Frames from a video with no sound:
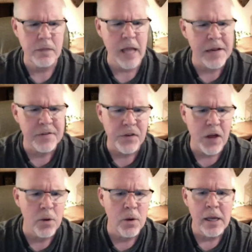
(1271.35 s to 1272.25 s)
And
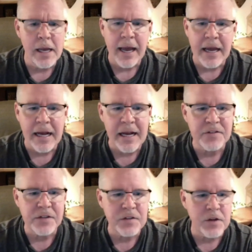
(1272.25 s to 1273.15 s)
so
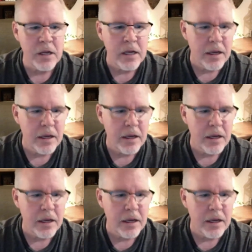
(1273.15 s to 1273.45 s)
Ananias says,